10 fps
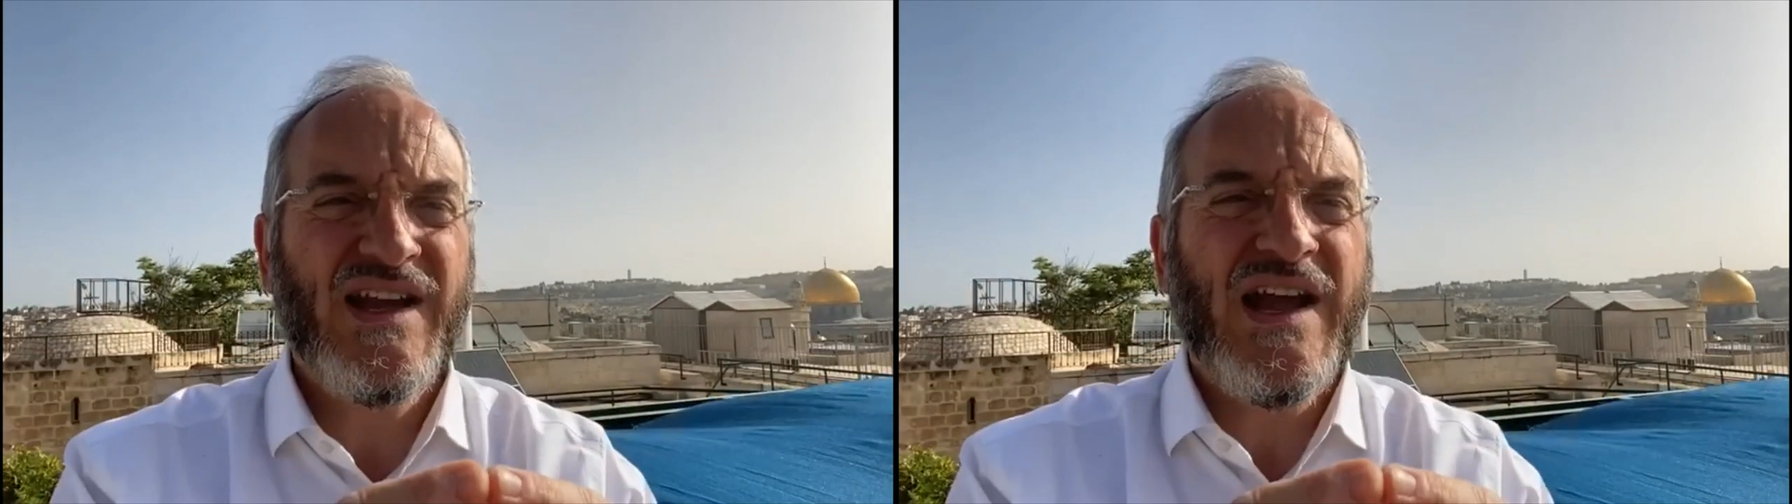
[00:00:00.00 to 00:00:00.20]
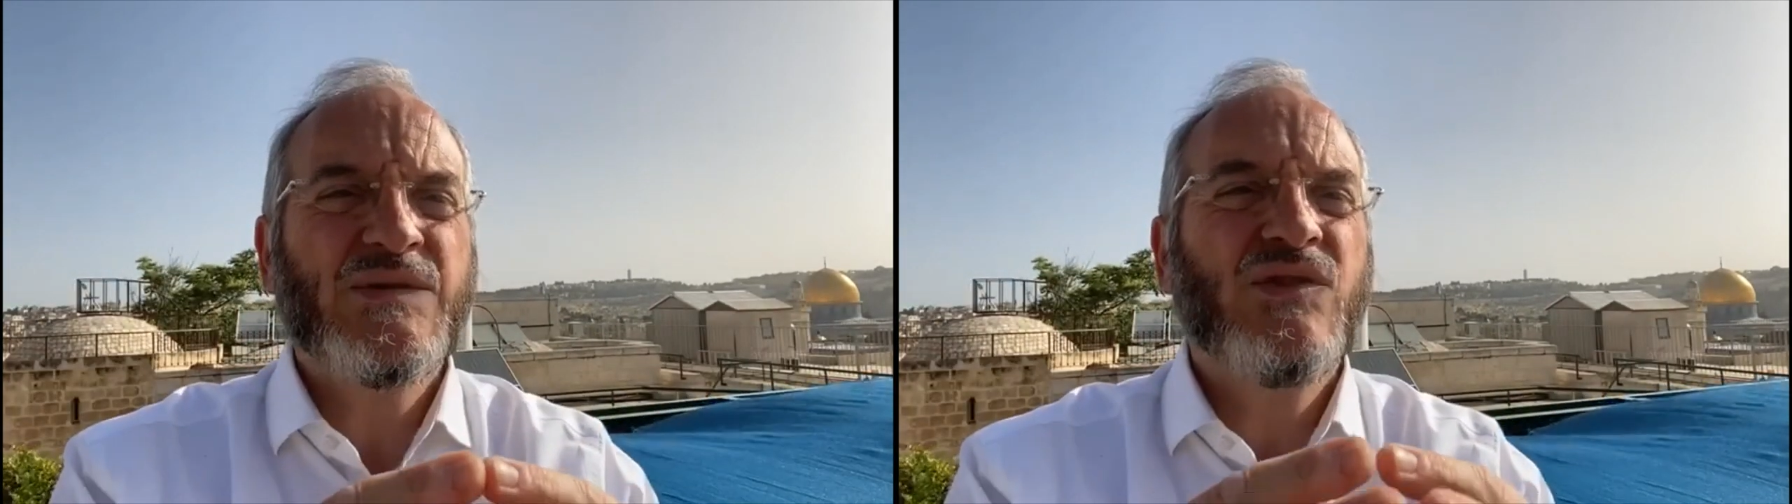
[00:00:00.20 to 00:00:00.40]

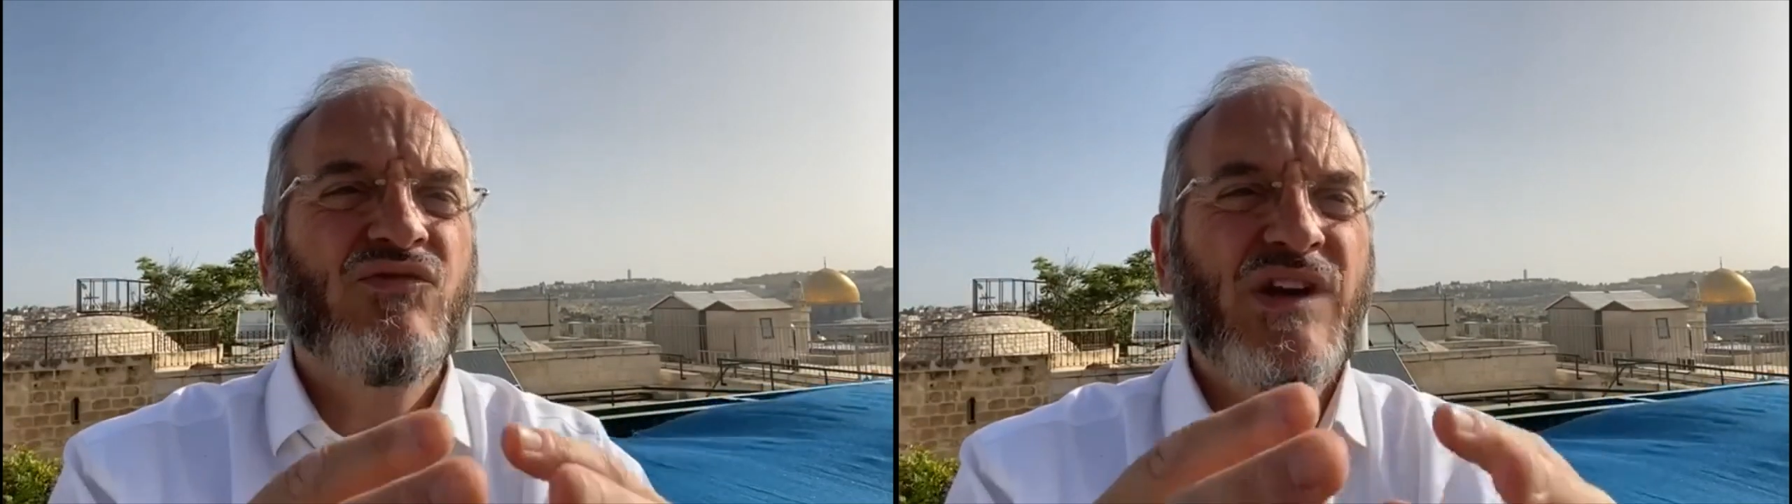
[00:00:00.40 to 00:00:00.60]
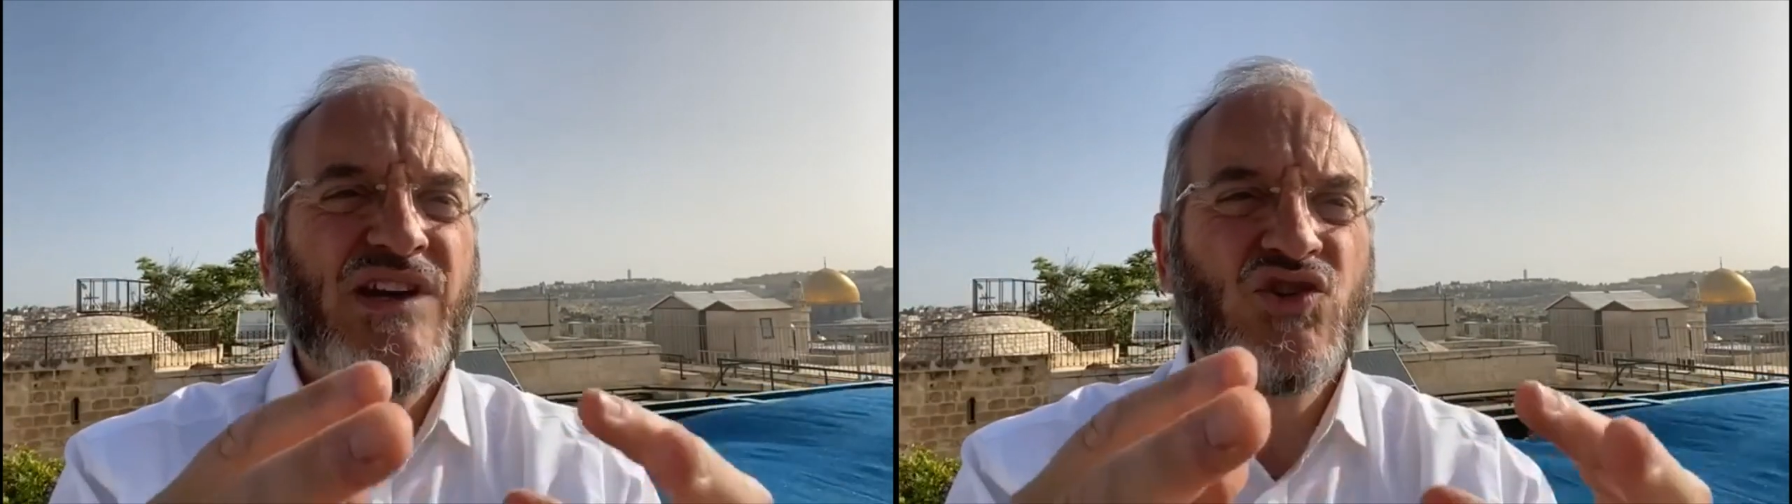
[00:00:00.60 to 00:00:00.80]
as we
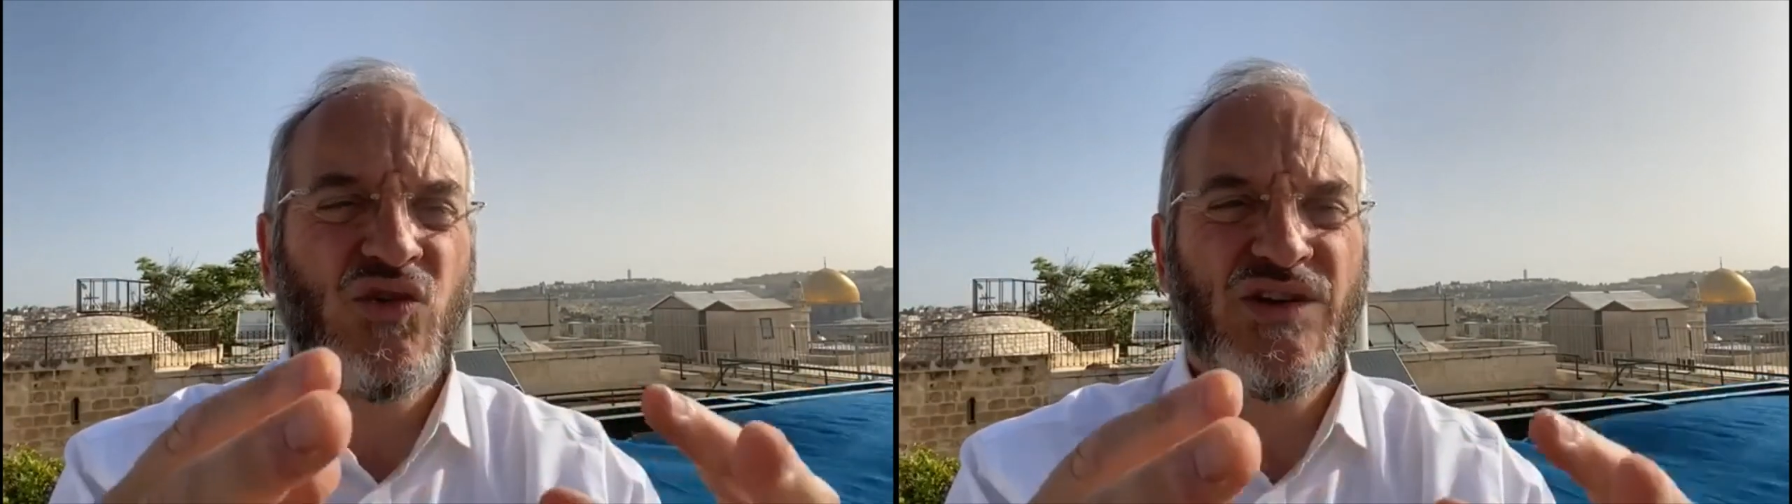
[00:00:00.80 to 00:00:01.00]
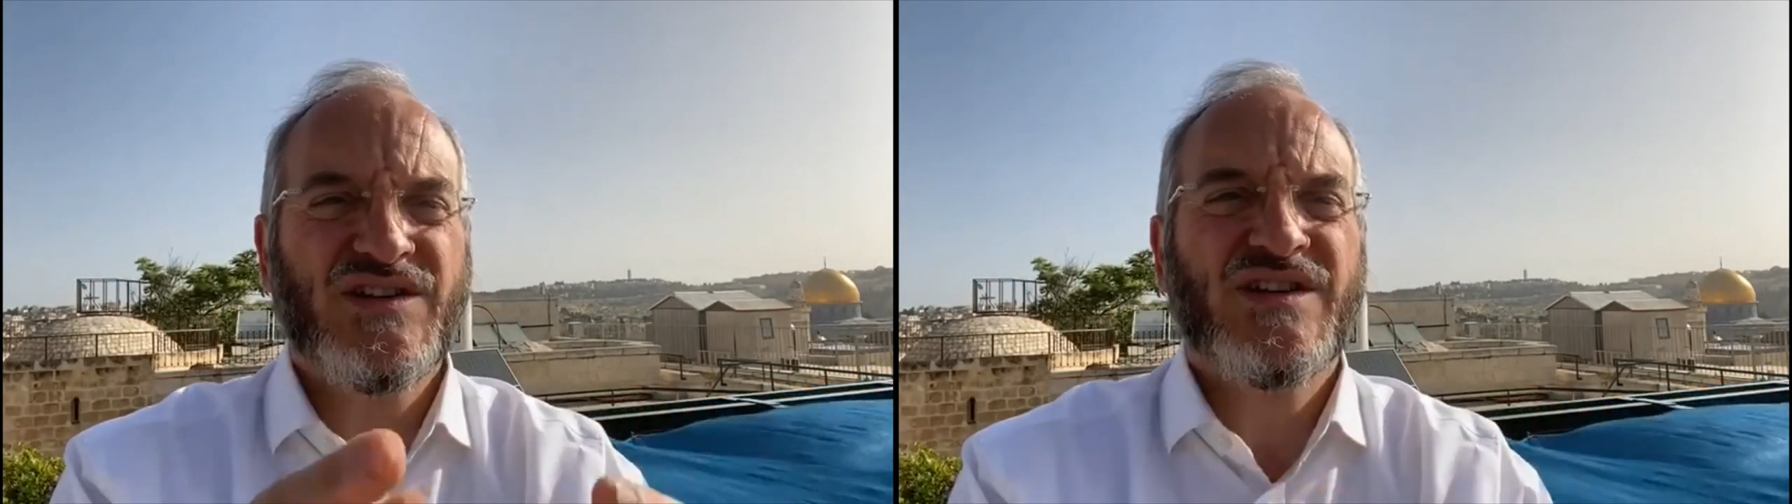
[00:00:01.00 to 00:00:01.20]

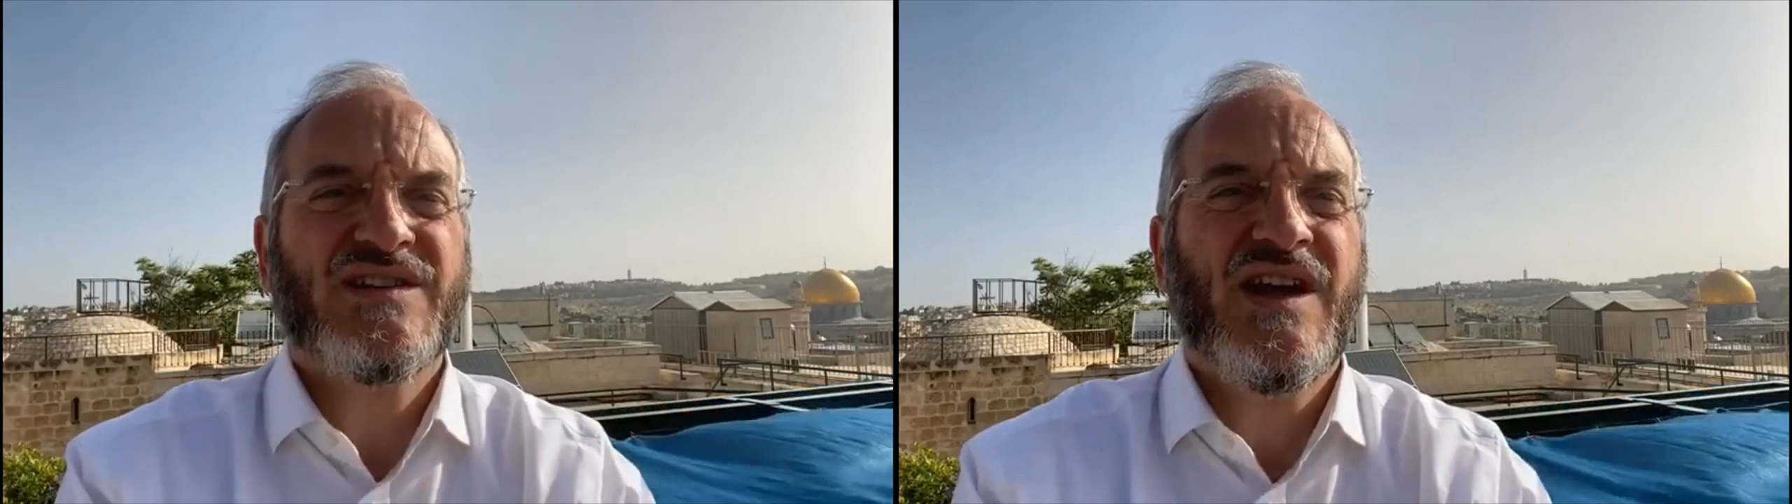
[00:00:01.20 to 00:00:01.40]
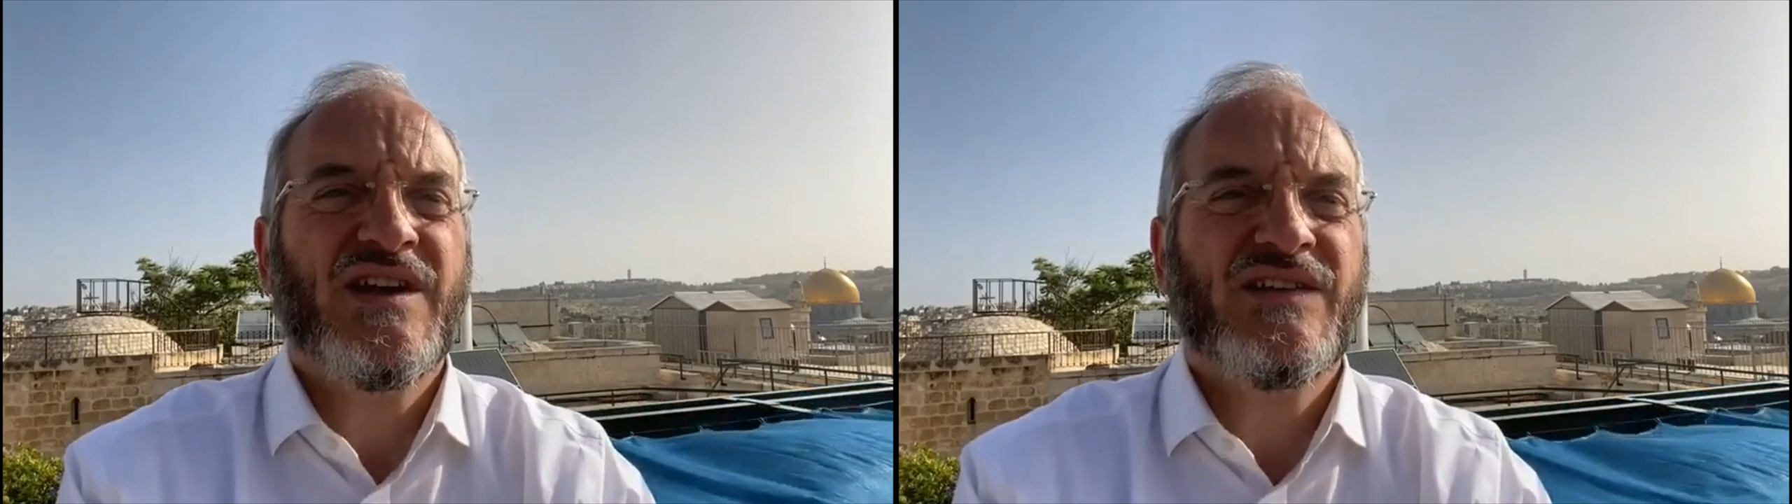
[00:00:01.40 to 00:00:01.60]
rejoin
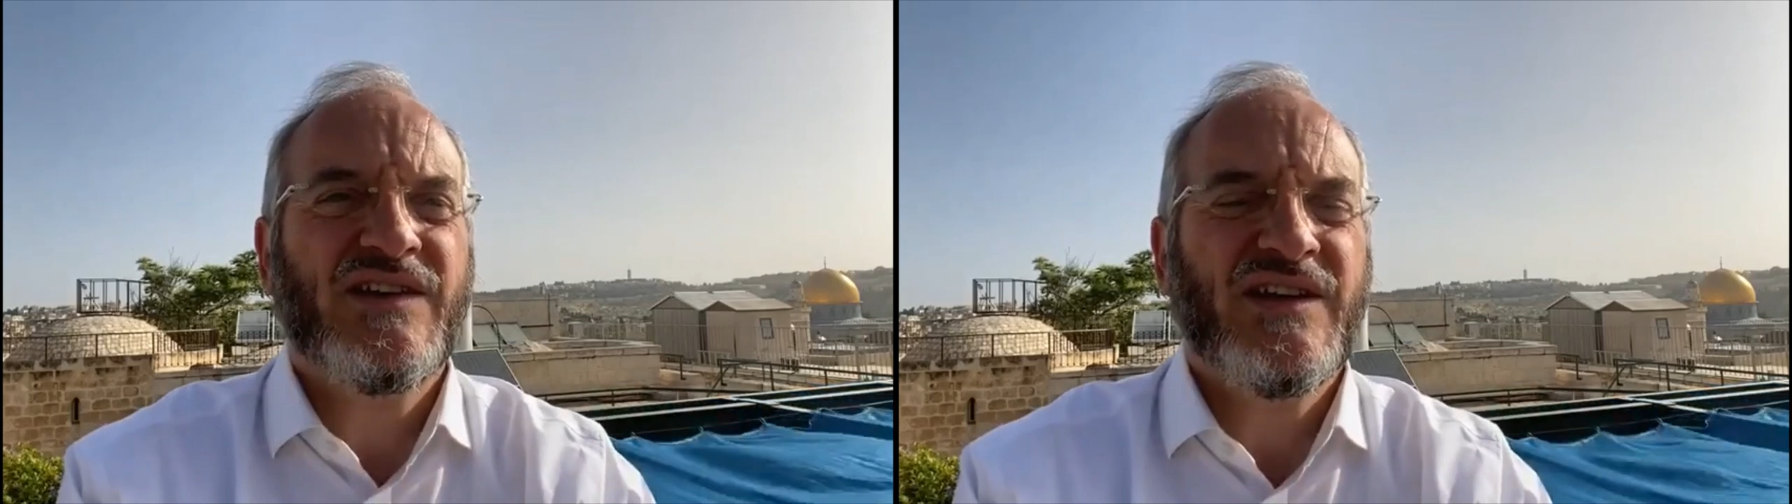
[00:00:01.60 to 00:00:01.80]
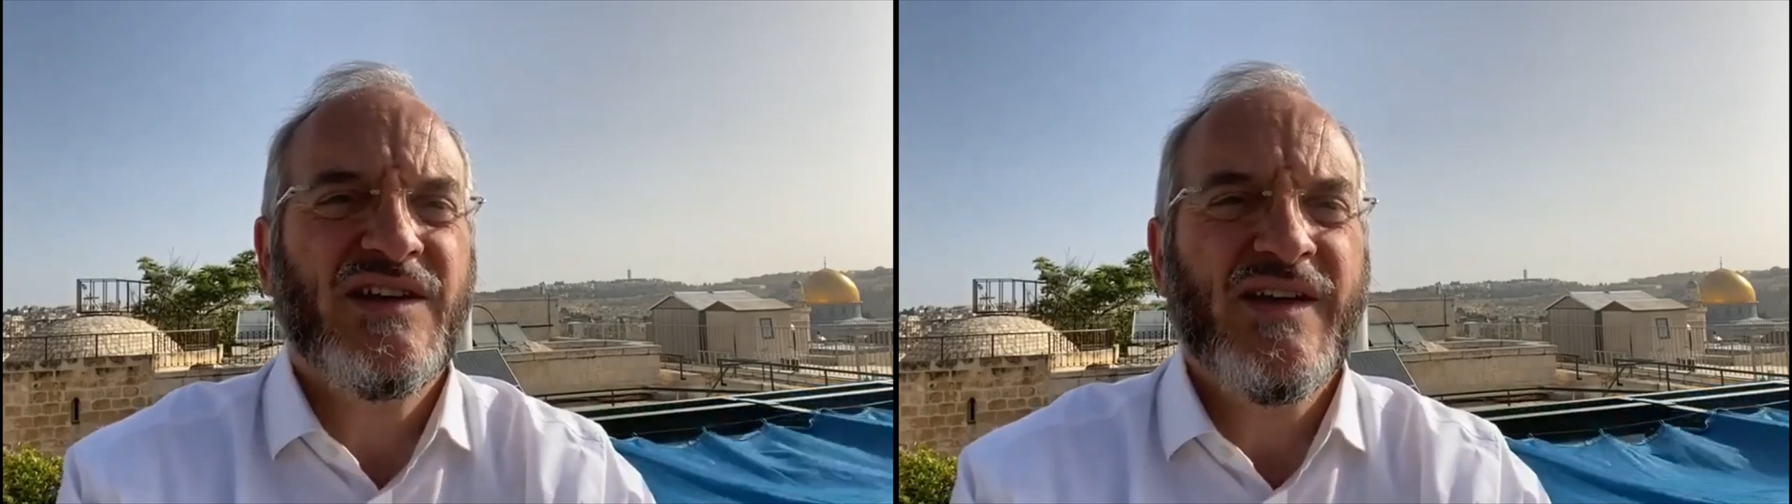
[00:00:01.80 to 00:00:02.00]

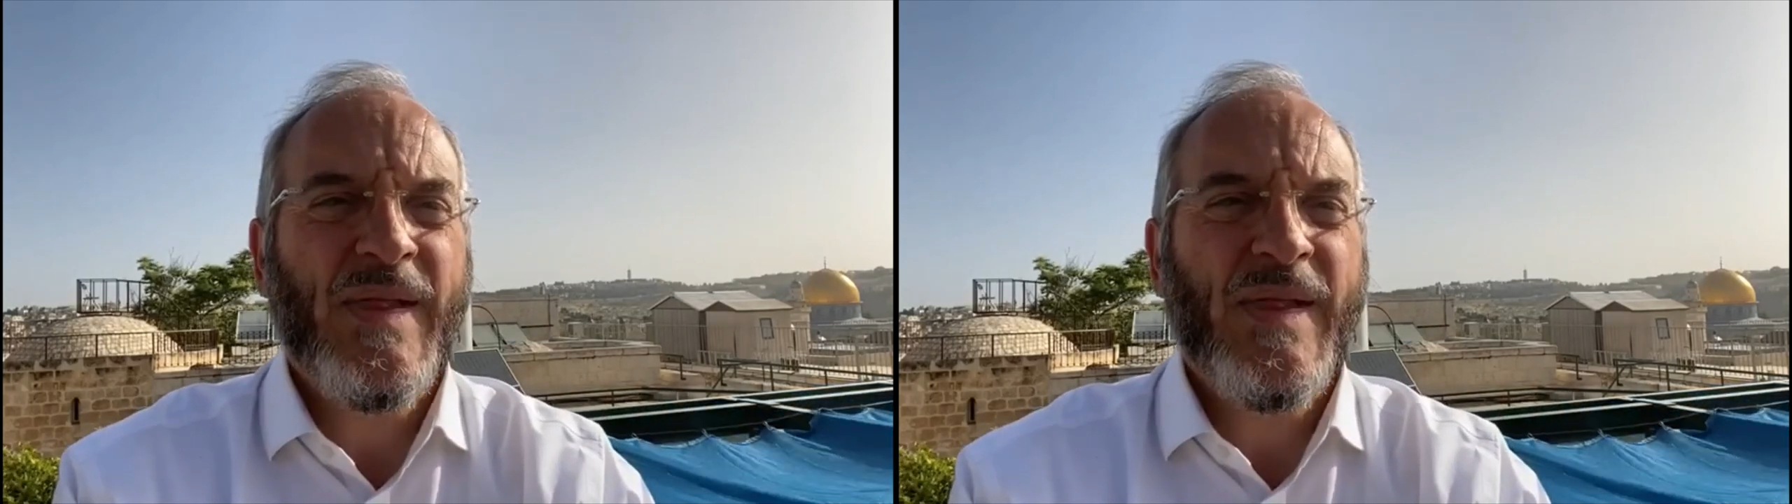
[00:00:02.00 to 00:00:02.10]
society,